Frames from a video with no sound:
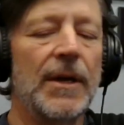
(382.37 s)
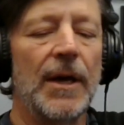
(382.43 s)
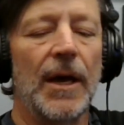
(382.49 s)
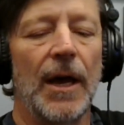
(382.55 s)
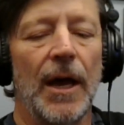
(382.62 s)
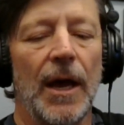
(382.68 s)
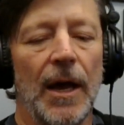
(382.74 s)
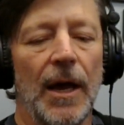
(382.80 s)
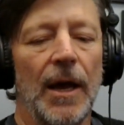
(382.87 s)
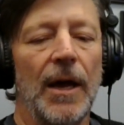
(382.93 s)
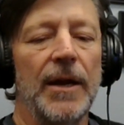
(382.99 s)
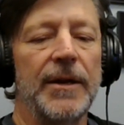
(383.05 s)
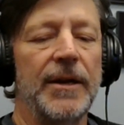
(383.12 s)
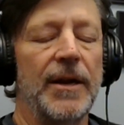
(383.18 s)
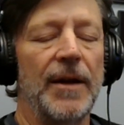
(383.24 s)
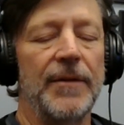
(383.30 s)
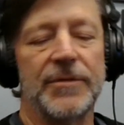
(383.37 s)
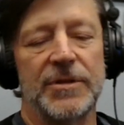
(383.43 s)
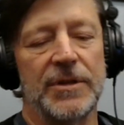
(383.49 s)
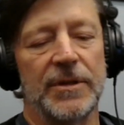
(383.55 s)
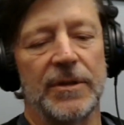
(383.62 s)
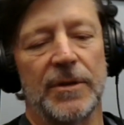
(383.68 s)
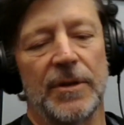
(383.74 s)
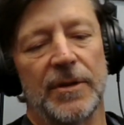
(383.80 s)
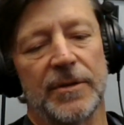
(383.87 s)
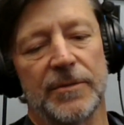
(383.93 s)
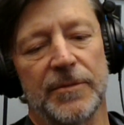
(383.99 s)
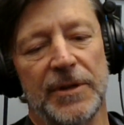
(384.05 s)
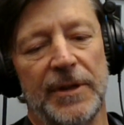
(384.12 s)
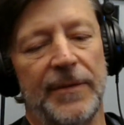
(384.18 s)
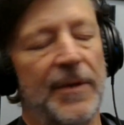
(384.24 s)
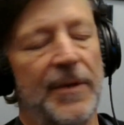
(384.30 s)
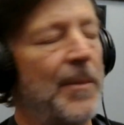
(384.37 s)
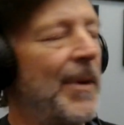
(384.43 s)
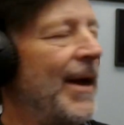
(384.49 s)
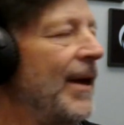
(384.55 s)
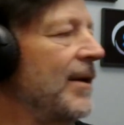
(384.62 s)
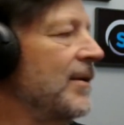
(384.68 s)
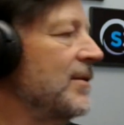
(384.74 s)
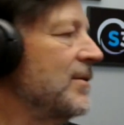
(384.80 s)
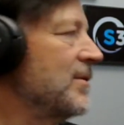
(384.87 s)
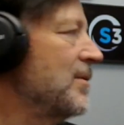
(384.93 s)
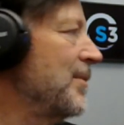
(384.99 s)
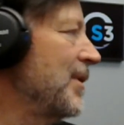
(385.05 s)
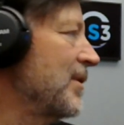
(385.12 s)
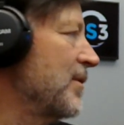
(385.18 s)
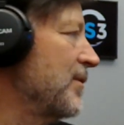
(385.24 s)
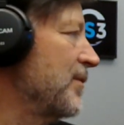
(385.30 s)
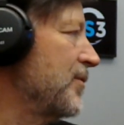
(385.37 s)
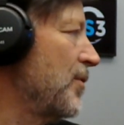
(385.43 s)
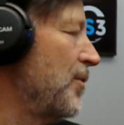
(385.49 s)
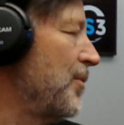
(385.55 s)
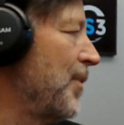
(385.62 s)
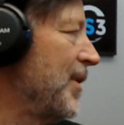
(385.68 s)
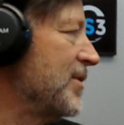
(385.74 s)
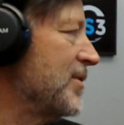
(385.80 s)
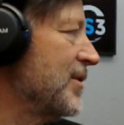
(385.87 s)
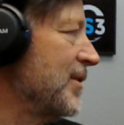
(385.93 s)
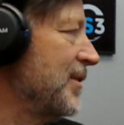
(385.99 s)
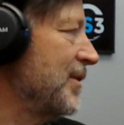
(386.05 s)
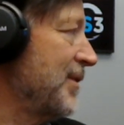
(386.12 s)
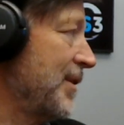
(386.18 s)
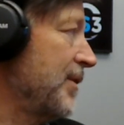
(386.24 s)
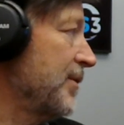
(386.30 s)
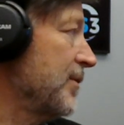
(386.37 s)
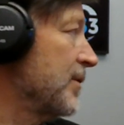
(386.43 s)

And then obviously the relief on the back is to make the sole basically thinner.